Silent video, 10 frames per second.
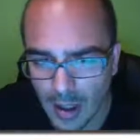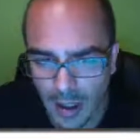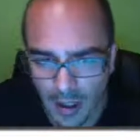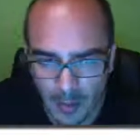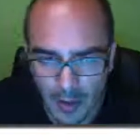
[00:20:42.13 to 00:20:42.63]

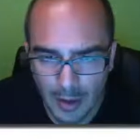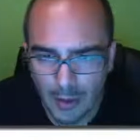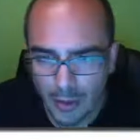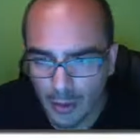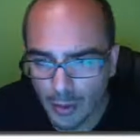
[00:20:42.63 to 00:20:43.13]
I'm gonna
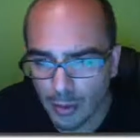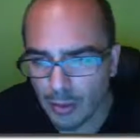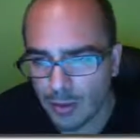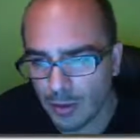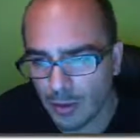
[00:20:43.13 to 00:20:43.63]
do
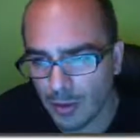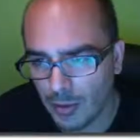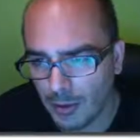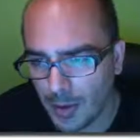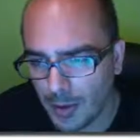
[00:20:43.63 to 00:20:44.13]
reviews for
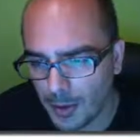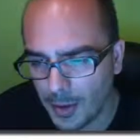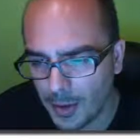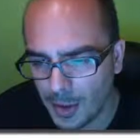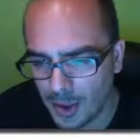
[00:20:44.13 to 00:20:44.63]
about
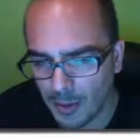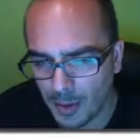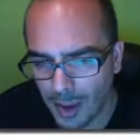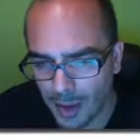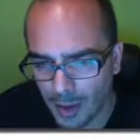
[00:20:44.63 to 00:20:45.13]
30 minutes,
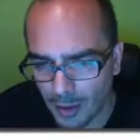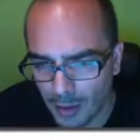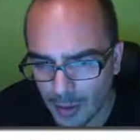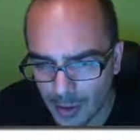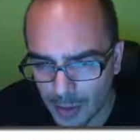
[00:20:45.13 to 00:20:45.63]
but I don't
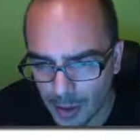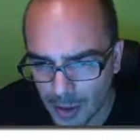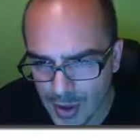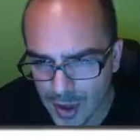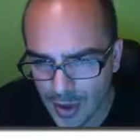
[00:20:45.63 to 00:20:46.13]
want to
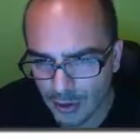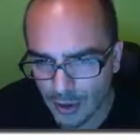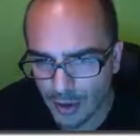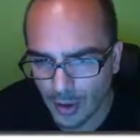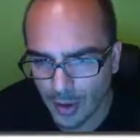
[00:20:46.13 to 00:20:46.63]
push it,
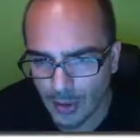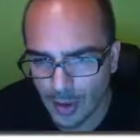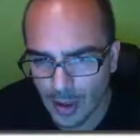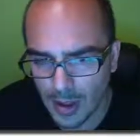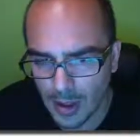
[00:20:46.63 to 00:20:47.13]
so
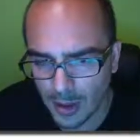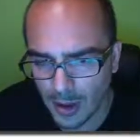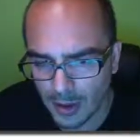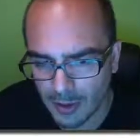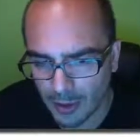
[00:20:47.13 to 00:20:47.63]
I'm not
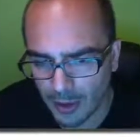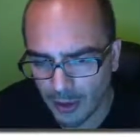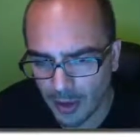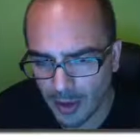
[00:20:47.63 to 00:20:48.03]
gonna force it.